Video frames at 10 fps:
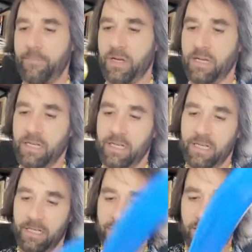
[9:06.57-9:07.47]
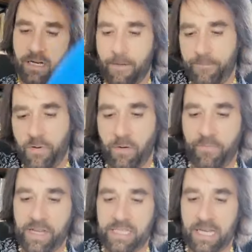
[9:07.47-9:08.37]
up. I'm going to pop
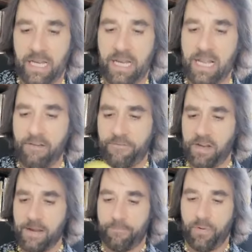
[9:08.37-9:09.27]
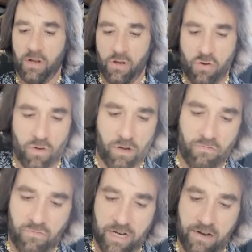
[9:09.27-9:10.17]
this lovely blue
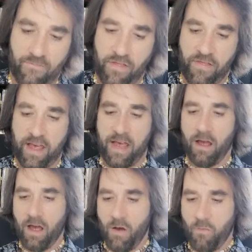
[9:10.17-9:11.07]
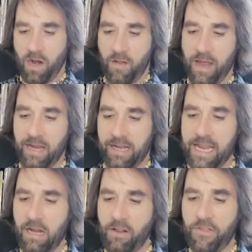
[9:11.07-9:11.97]
around there. We're going to make
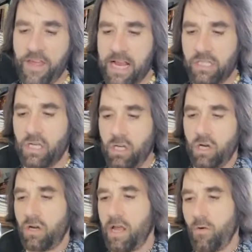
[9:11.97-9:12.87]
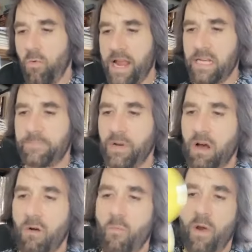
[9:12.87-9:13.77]
little things that look like wings but
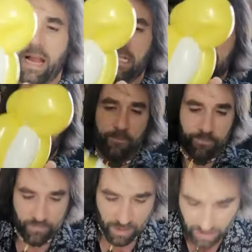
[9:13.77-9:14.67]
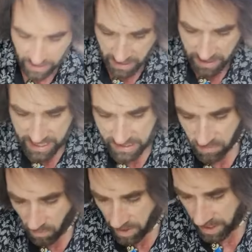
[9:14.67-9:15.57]
aren't wings.
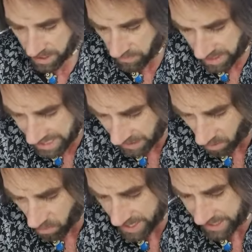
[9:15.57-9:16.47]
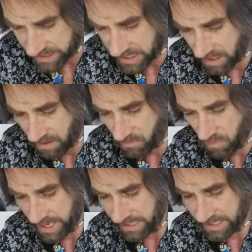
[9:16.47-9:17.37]
That's what we're going to do. Little wings that
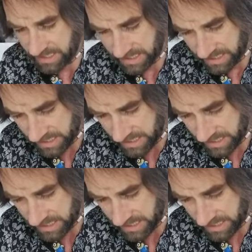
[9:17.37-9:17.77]
aren't wings.